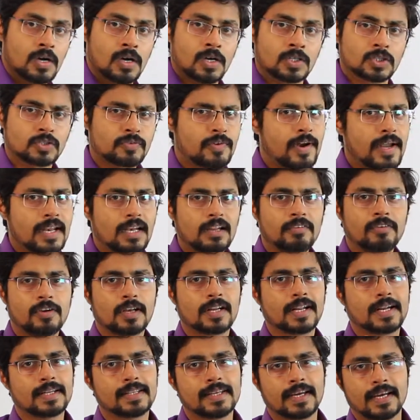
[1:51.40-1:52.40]
So finally we
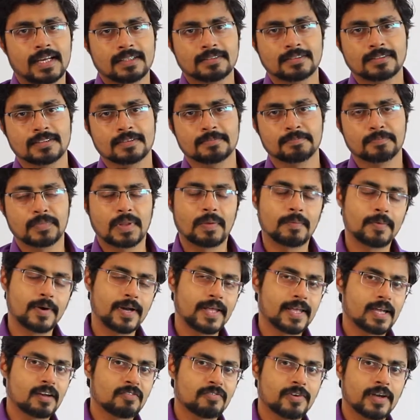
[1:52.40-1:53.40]
will get the answer.
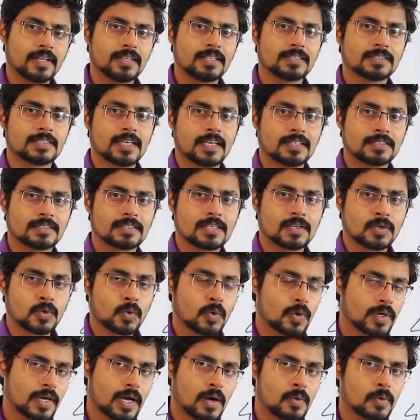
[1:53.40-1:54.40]
Everybody can find this answer.
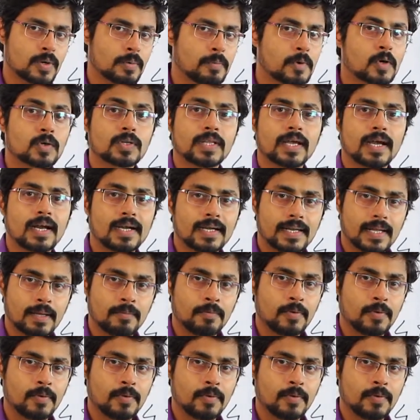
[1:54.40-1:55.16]
No doubt about that.